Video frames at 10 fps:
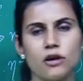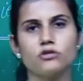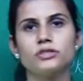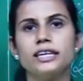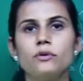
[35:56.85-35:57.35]
how
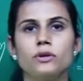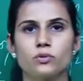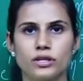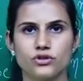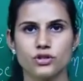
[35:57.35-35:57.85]
you deal with
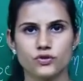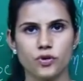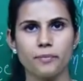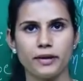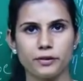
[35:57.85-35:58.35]
questions
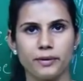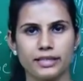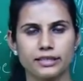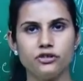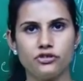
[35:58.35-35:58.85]
from
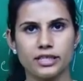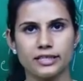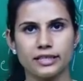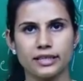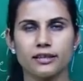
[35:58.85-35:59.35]
mathematical
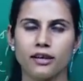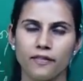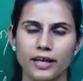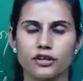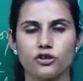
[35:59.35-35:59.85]
reasoning.
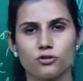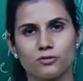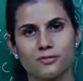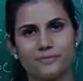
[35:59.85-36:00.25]
Thank you.